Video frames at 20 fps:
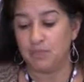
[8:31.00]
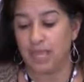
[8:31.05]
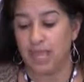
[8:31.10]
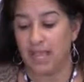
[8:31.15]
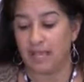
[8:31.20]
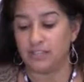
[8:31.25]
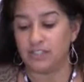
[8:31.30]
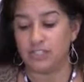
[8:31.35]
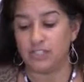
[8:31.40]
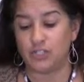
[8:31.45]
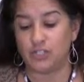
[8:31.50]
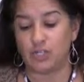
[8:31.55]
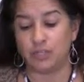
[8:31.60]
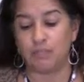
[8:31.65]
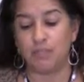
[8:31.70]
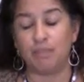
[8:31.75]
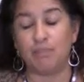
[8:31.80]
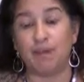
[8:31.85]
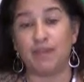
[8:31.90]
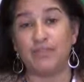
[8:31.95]
as
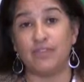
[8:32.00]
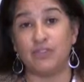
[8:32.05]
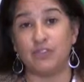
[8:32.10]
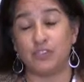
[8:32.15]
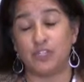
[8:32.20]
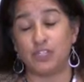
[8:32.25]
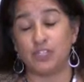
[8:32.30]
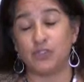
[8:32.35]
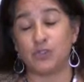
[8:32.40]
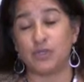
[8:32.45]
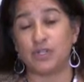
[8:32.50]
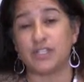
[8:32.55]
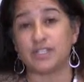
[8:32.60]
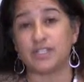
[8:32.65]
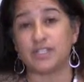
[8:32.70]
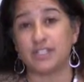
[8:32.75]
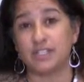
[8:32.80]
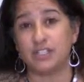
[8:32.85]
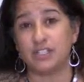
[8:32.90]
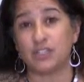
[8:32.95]
determined by the district's
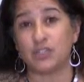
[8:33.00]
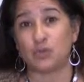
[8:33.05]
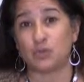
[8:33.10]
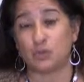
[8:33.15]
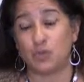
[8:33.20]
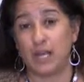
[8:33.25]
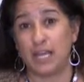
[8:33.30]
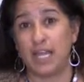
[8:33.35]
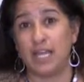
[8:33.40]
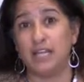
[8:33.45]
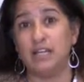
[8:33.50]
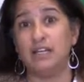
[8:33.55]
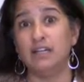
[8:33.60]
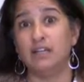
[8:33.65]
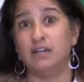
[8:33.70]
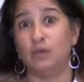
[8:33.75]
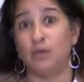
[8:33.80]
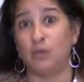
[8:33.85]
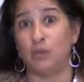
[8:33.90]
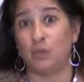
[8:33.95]
6th grade
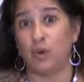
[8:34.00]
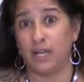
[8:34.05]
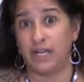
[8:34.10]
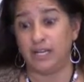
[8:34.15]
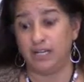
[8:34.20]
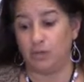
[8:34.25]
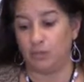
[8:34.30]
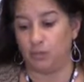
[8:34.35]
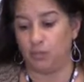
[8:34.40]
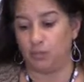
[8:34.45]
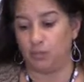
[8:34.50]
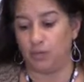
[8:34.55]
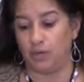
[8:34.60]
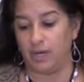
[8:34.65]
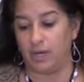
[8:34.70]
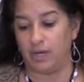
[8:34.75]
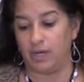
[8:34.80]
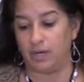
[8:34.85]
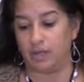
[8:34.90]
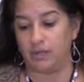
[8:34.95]
writing
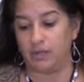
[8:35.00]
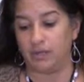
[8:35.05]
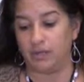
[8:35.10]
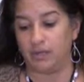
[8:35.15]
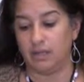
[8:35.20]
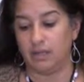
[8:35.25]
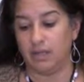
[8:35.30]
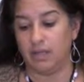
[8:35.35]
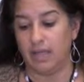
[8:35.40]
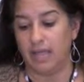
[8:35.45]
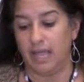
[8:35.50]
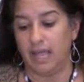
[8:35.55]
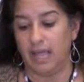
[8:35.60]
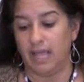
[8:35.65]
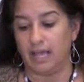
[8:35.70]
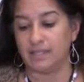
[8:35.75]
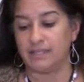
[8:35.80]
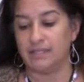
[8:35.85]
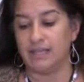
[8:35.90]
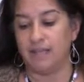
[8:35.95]
rubric
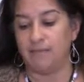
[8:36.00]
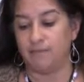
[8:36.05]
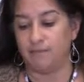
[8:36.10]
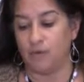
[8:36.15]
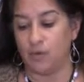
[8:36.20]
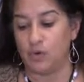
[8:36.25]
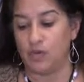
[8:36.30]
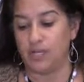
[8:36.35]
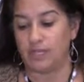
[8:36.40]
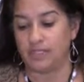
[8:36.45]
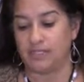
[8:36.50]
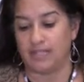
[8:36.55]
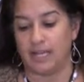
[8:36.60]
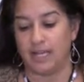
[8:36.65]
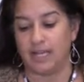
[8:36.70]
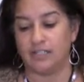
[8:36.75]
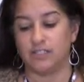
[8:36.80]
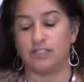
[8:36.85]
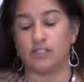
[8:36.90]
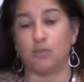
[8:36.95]
as they focus
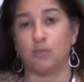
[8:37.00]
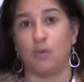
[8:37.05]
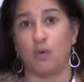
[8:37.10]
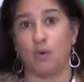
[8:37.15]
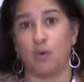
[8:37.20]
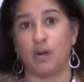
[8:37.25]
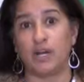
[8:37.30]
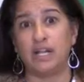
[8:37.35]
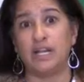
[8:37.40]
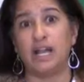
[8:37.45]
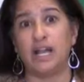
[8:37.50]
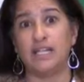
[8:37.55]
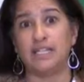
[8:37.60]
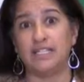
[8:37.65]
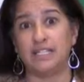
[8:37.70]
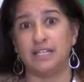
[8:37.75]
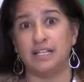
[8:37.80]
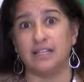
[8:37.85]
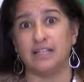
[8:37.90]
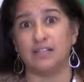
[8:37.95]
on supporting
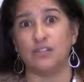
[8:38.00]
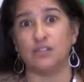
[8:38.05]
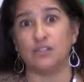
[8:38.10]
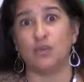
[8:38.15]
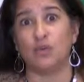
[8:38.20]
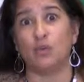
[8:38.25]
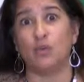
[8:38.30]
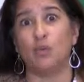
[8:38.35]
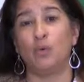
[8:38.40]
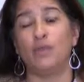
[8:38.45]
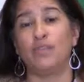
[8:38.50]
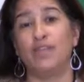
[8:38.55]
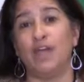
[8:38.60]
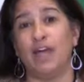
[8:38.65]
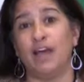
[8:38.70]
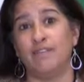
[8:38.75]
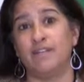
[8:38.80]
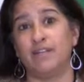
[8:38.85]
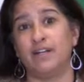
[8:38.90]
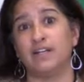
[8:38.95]
ideas with
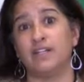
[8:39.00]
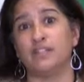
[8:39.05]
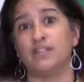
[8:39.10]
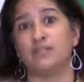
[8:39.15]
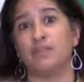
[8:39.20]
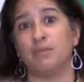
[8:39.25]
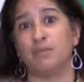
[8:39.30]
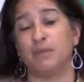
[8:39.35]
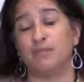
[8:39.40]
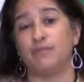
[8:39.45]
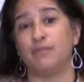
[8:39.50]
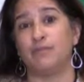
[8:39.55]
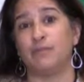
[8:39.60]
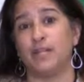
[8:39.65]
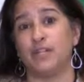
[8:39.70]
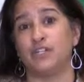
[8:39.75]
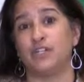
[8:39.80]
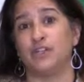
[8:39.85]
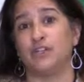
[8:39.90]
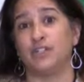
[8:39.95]
evidence from
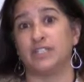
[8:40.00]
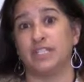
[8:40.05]
informational